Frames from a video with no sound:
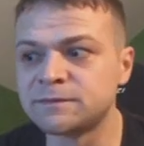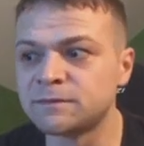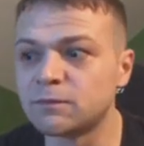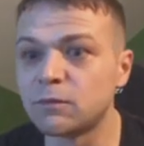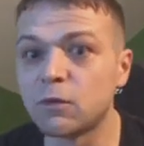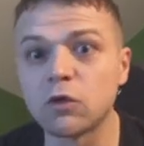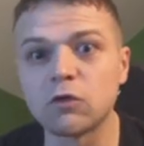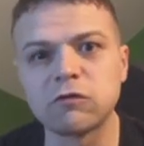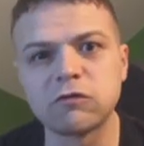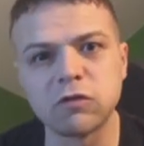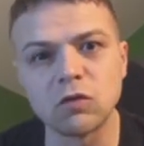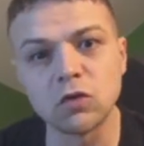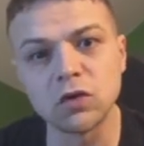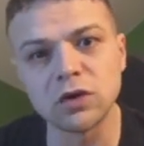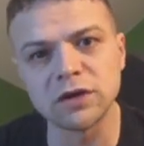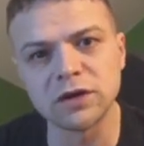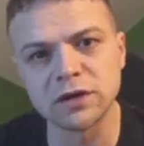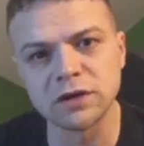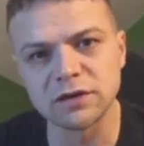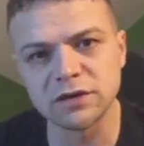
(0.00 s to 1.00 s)
more
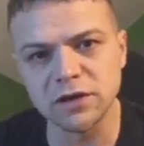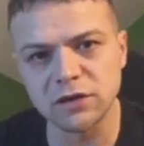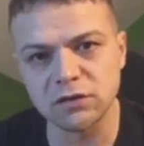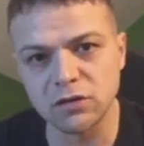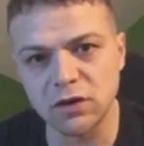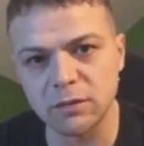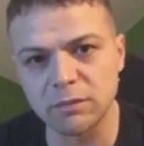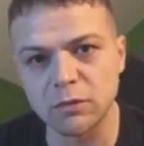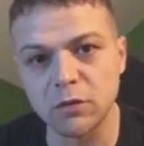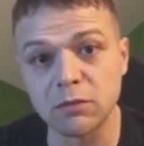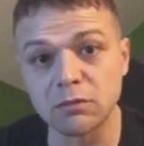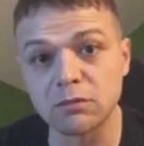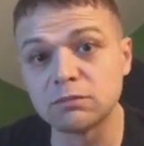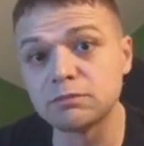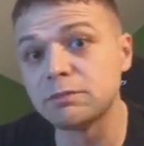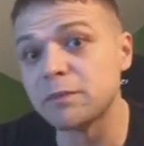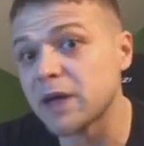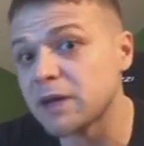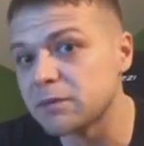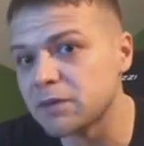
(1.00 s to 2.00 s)
fully than you are
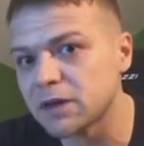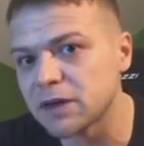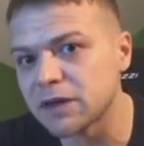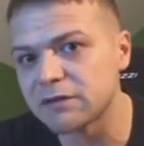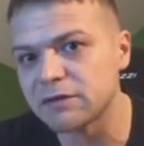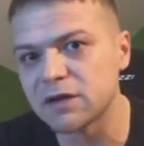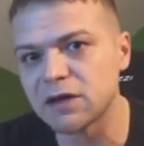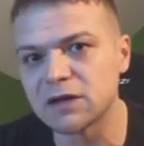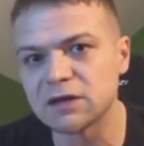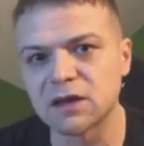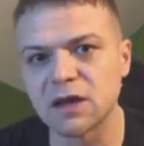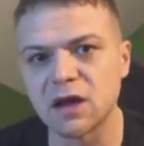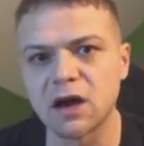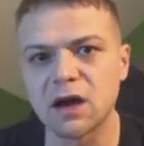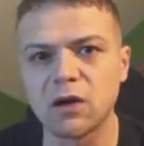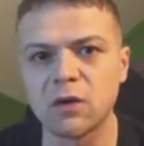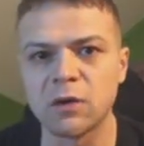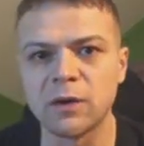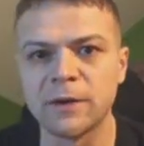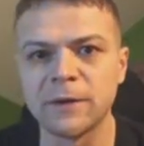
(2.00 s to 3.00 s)
maybe living it
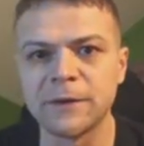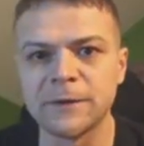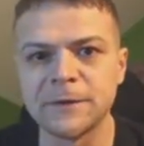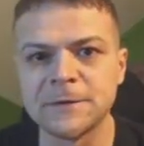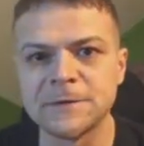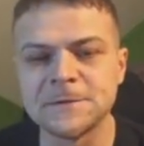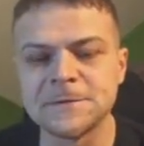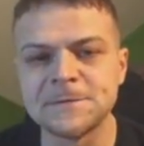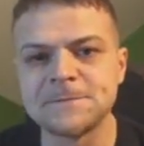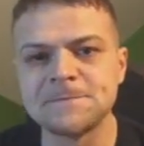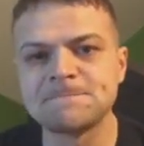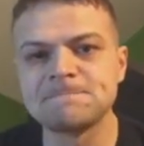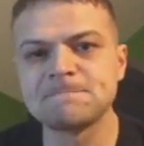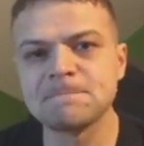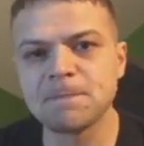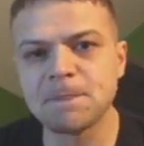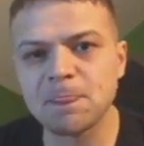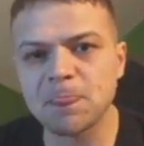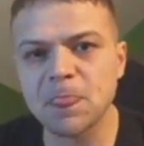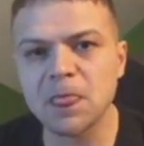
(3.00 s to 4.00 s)
now,
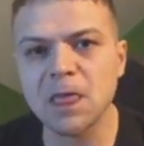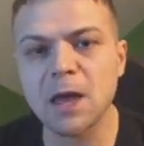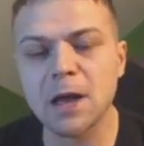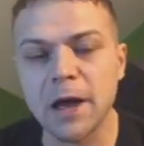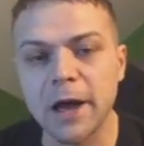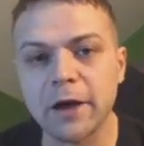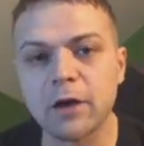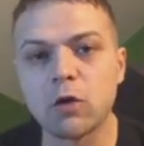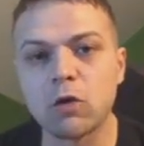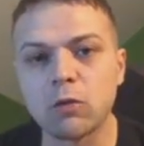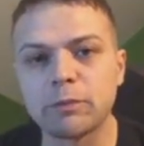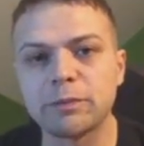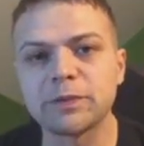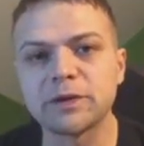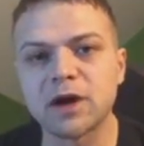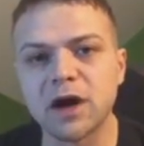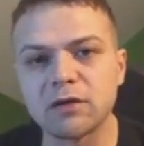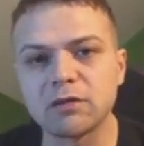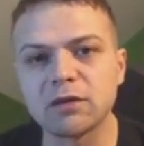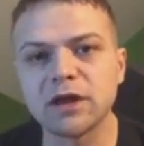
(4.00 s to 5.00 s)
I hope
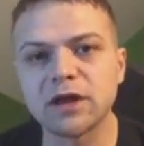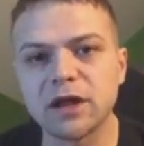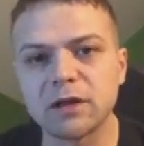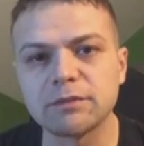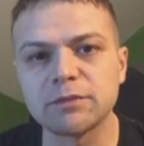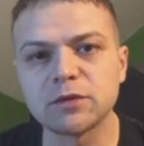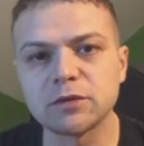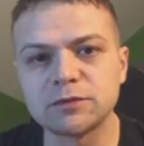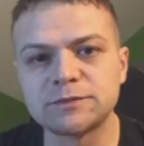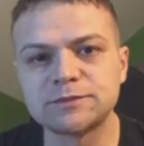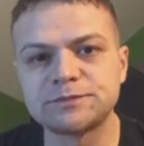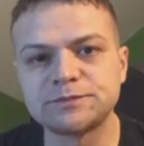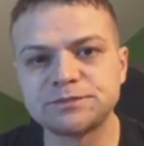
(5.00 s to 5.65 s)
I will help you.